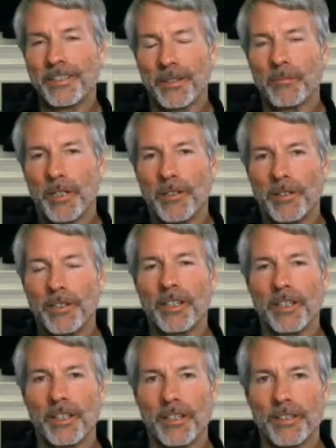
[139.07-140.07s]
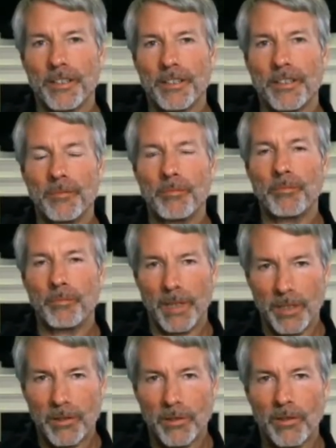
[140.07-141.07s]
that's emerging is that
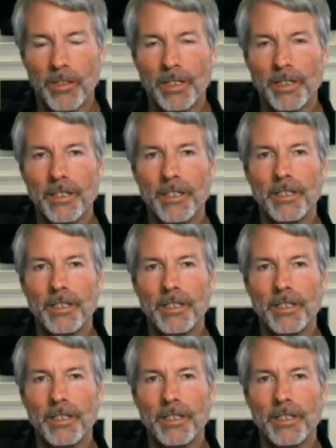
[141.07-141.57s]
Bitcoin